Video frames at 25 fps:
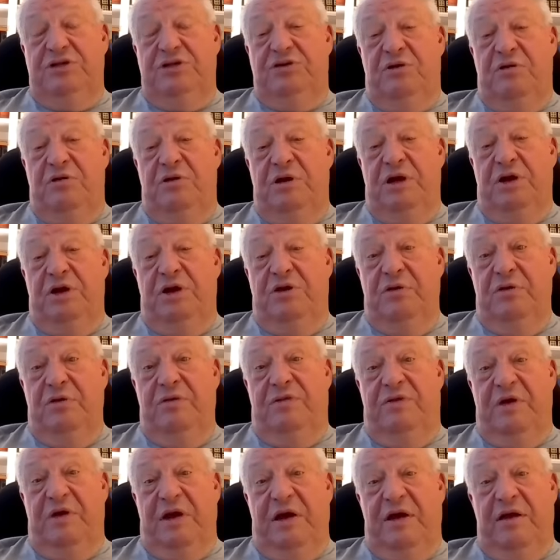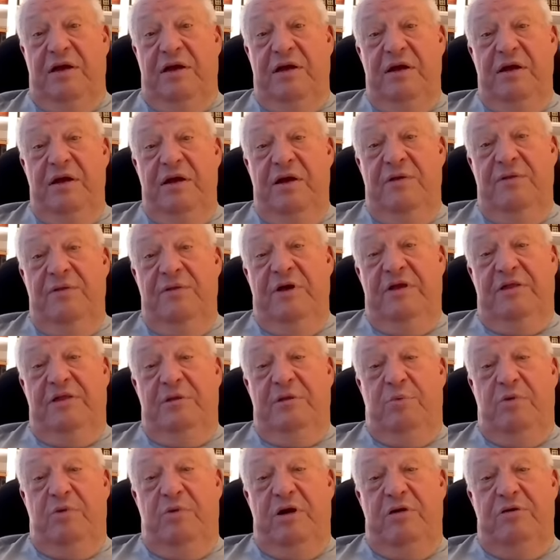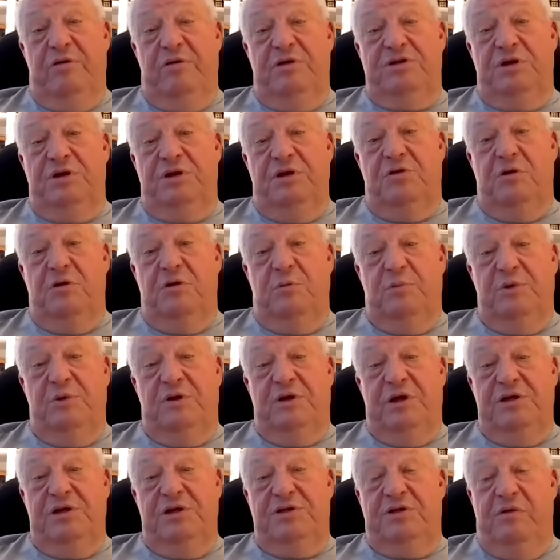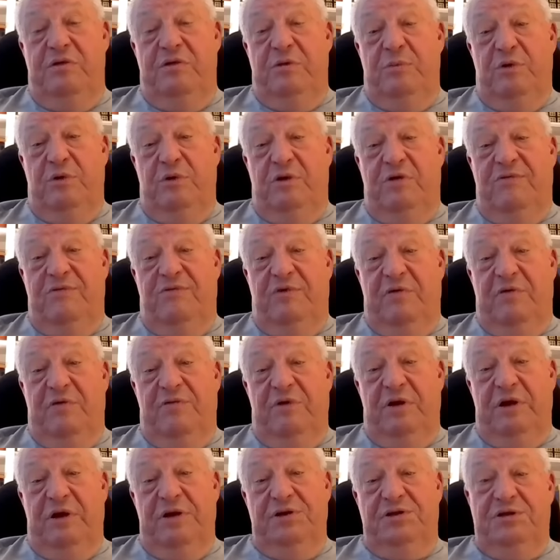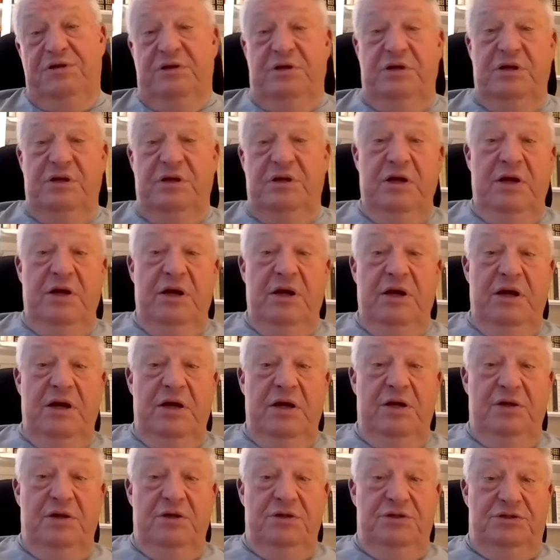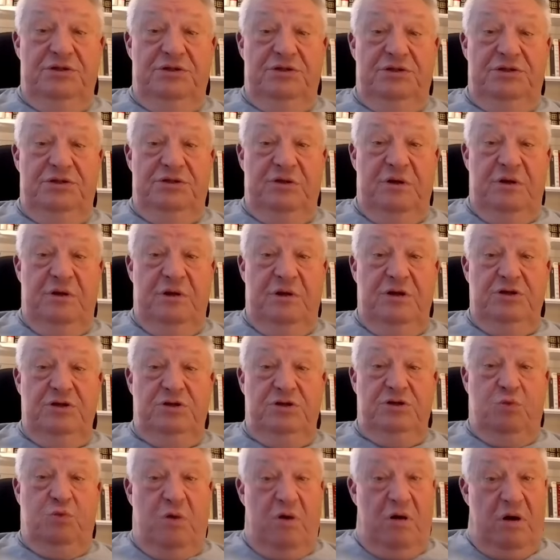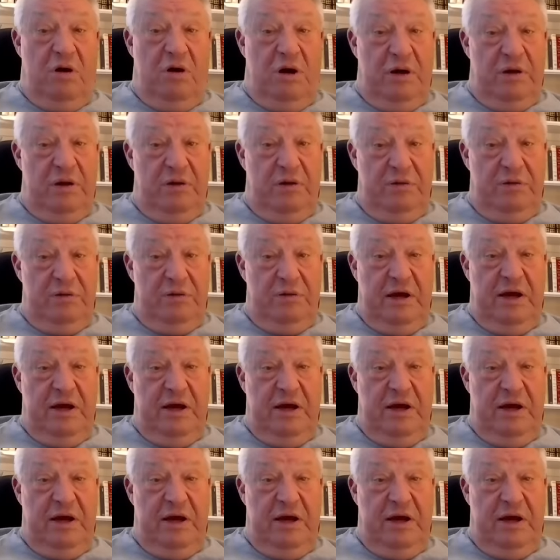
certainly do think that the preterist interpretation of the book of Revelation is wrong